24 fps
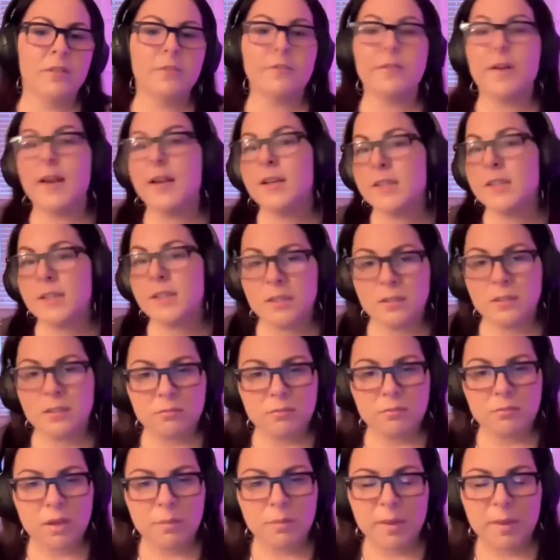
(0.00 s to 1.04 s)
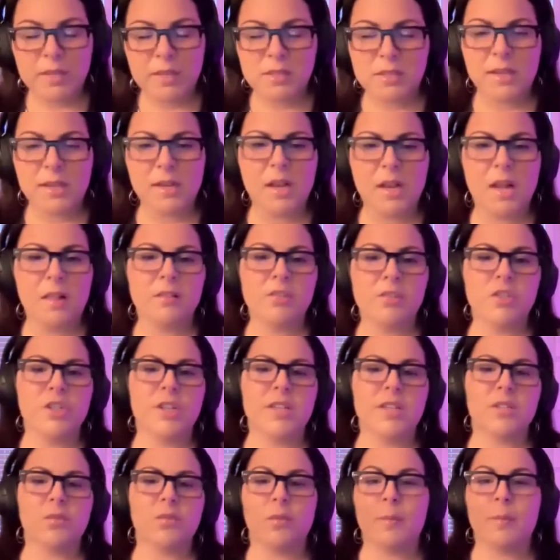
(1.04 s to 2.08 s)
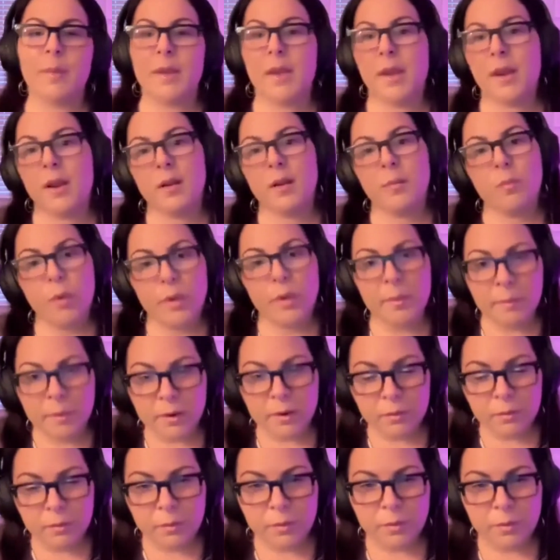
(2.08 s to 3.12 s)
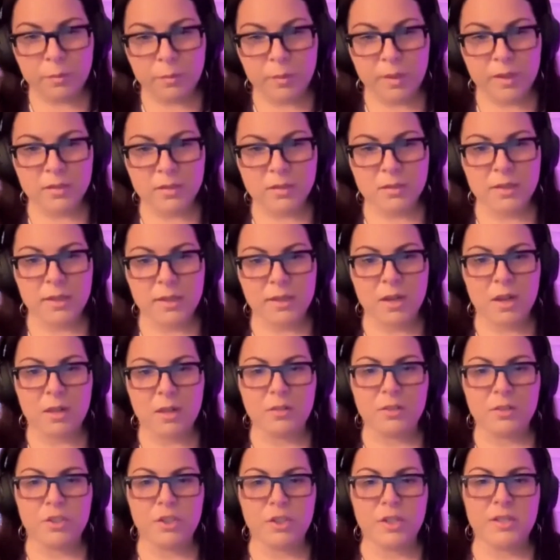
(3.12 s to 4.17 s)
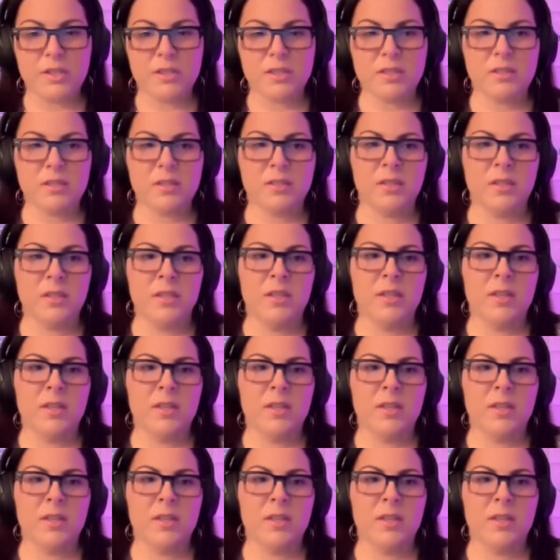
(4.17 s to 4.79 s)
finding a pain psychologist or making an appointment with a pain psychologist.